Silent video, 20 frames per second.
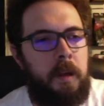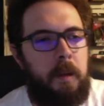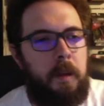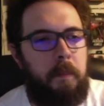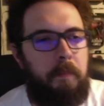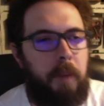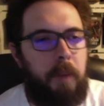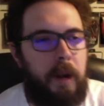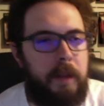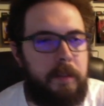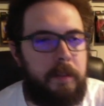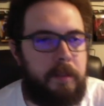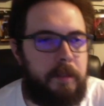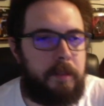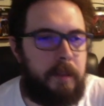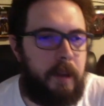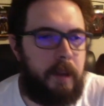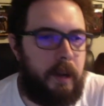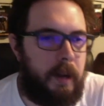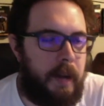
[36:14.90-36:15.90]

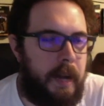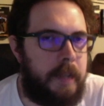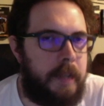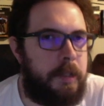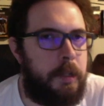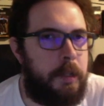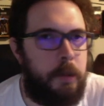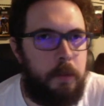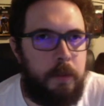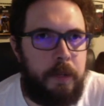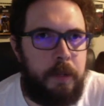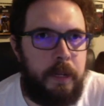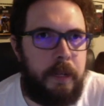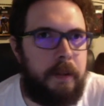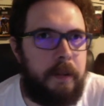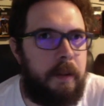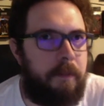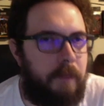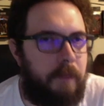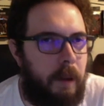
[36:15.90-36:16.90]
But I do
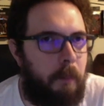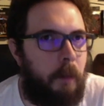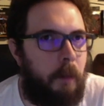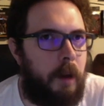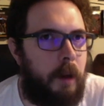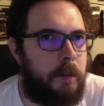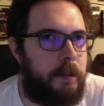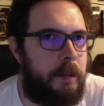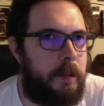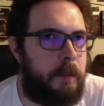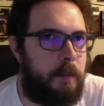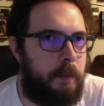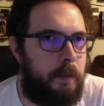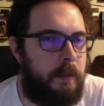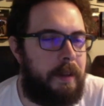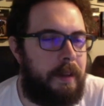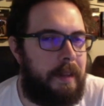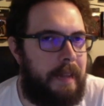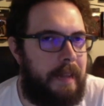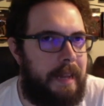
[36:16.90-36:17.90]
get, if I'm watching this
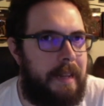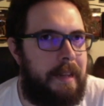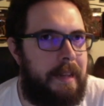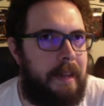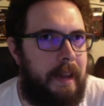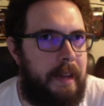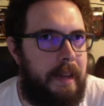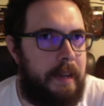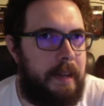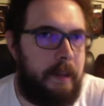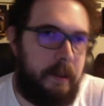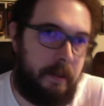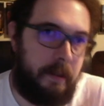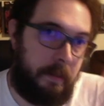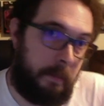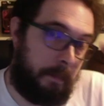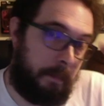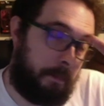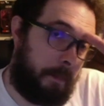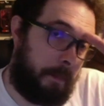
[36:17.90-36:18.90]
movie late at night
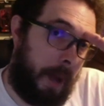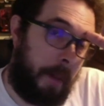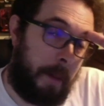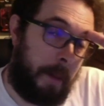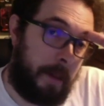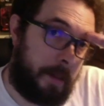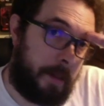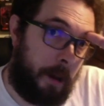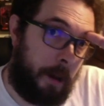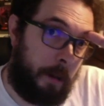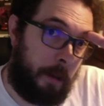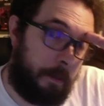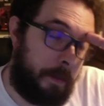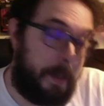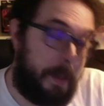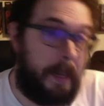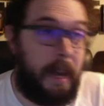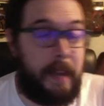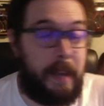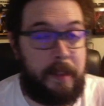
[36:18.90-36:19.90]
by myself,
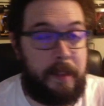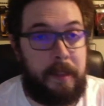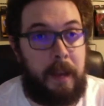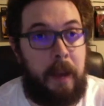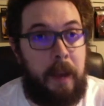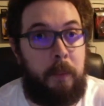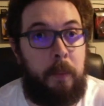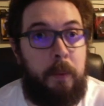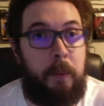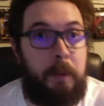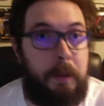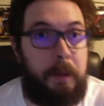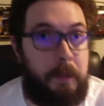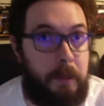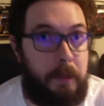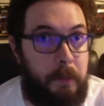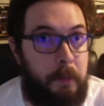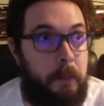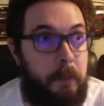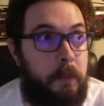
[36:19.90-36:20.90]
yes, I will get a
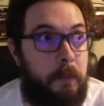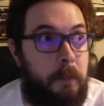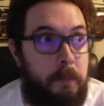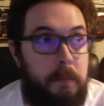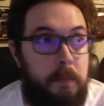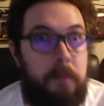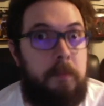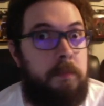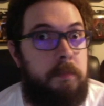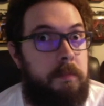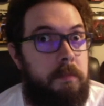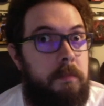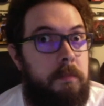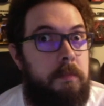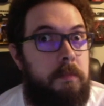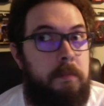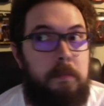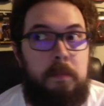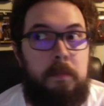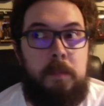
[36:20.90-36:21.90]
little
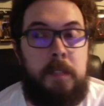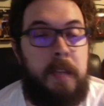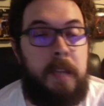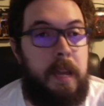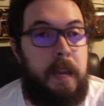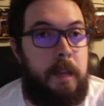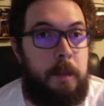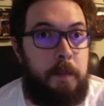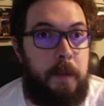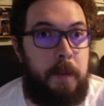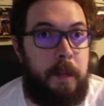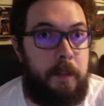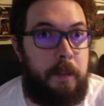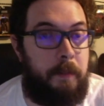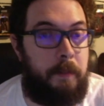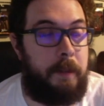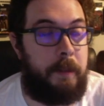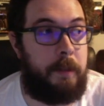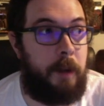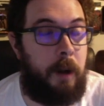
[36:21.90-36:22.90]
tense, because
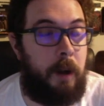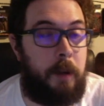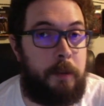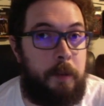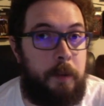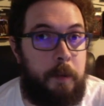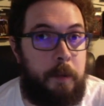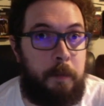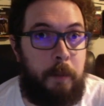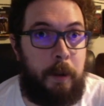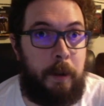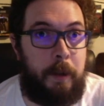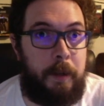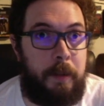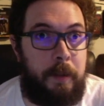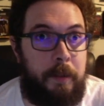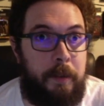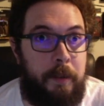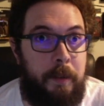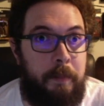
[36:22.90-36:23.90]
if my dog starts
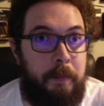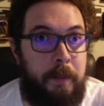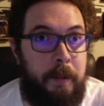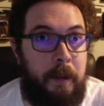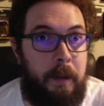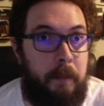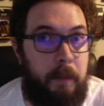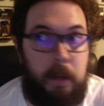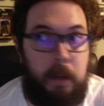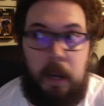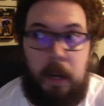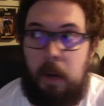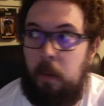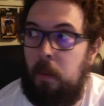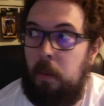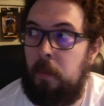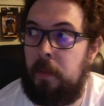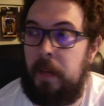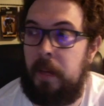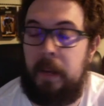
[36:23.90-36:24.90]
barking at something, I'm like, oh,
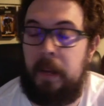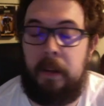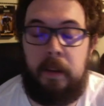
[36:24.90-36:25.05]
what was that?